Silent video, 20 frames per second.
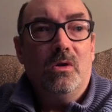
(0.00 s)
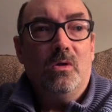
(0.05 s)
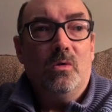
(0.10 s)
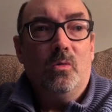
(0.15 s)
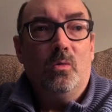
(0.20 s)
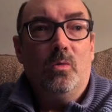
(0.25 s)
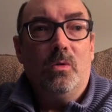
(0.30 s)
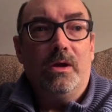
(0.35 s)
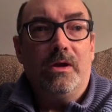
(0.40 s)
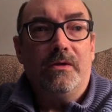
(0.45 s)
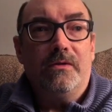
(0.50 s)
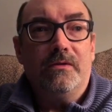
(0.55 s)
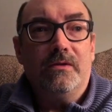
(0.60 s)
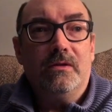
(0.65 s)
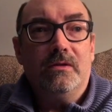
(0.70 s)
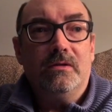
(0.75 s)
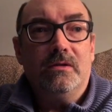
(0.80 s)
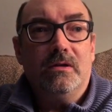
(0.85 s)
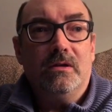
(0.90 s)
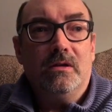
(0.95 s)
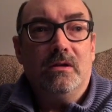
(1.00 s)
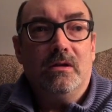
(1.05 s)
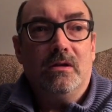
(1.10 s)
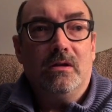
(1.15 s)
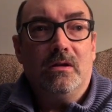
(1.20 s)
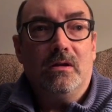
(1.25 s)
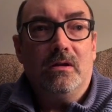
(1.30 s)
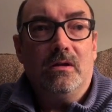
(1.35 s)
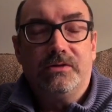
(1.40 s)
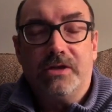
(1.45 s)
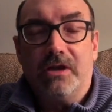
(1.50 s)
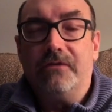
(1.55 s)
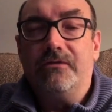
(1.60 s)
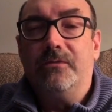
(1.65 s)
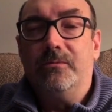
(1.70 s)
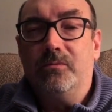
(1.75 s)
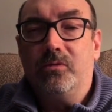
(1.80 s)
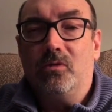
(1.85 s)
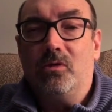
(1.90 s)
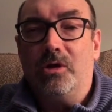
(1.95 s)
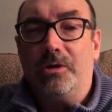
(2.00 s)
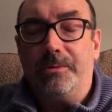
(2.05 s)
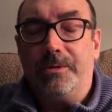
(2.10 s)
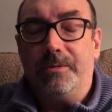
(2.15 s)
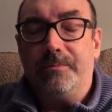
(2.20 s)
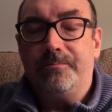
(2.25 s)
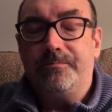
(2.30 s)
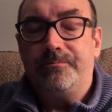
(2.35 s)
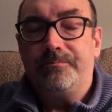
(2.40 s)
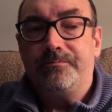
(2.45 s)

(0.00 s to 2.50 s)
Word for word: with self-employment,